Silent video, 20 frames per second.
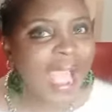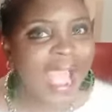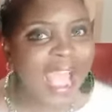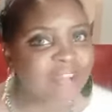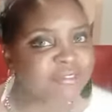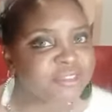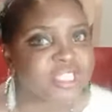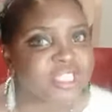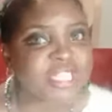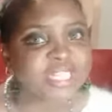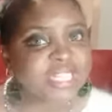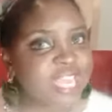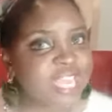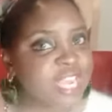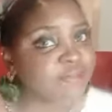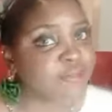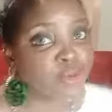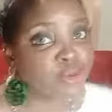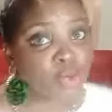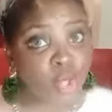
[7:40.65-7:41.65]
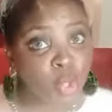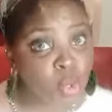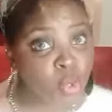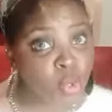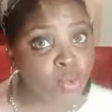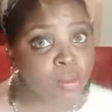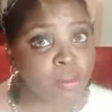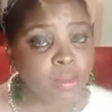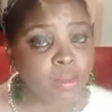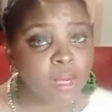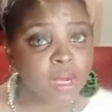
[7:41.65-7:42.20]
have to leave room